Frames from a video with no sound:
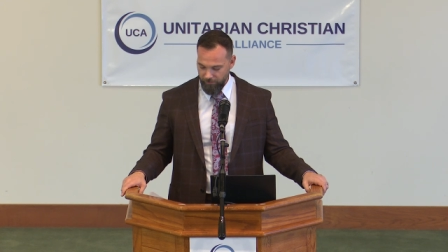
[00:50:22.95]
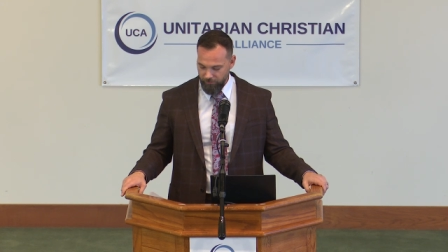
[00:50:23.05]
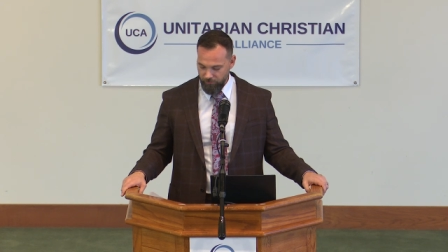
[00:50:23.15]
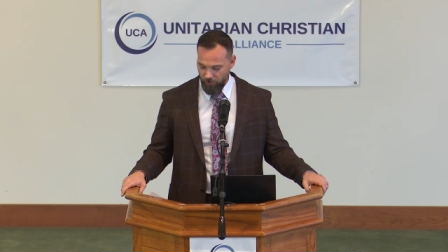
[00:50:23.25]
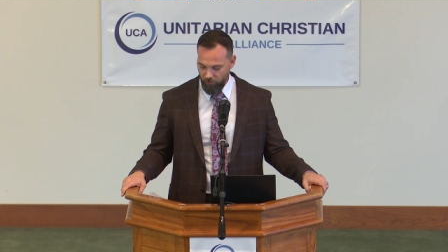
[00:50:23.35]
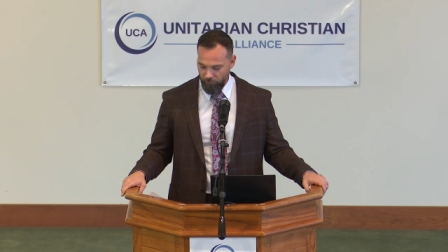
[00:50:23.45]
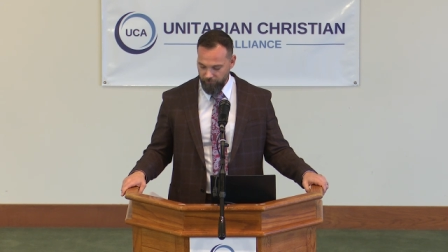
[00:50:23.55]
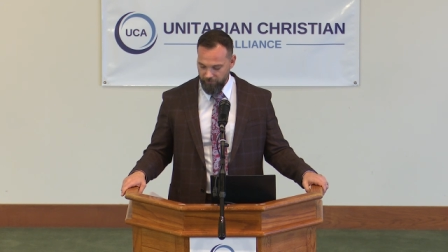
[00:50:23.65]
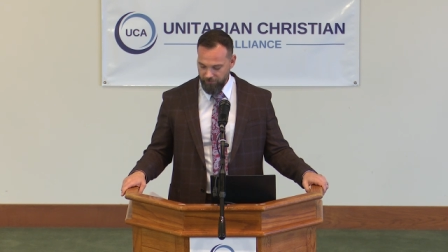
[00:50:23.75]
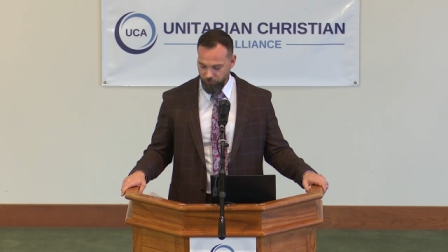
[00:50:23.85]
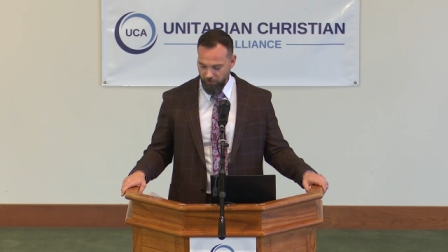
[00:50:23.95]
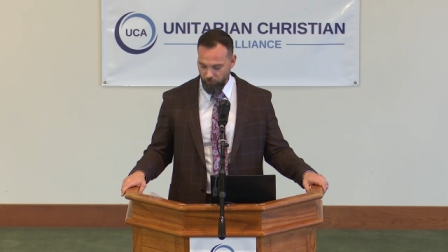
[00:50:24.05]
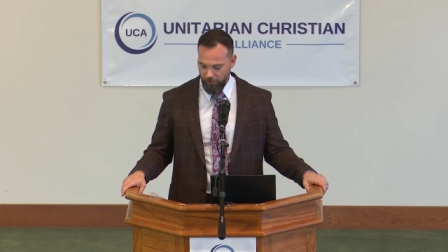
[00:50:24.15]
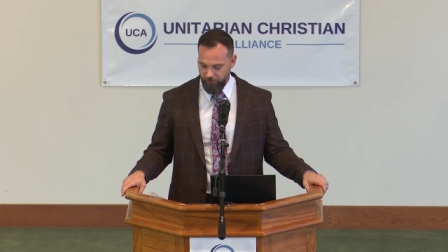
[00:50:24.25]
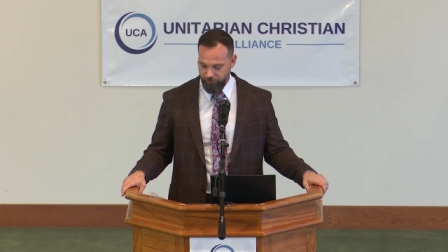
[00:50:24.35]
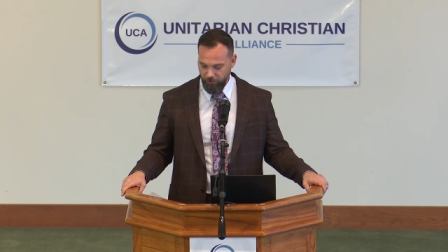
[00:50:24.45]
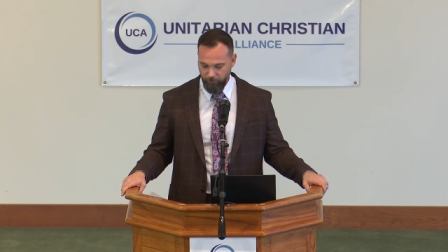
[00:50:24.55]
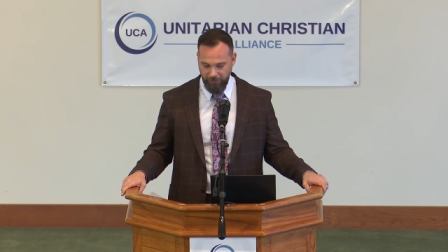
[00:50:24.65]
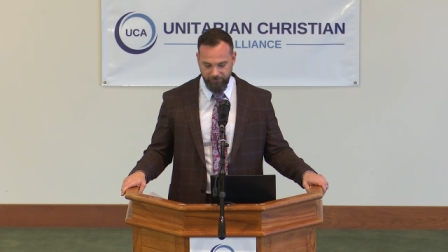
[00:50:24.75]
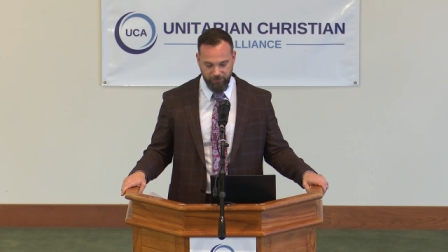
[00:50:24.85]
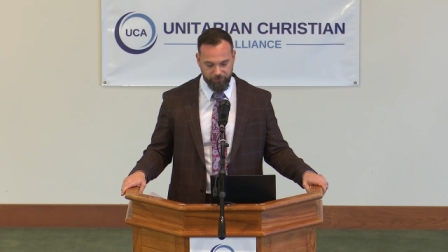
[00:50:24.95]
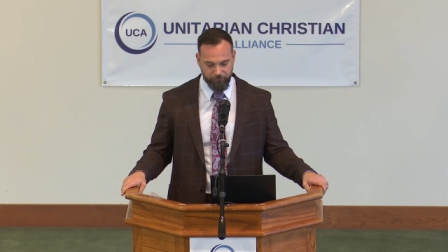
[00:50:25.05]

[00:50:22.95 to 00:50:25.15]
so that's what I wanted to share about this.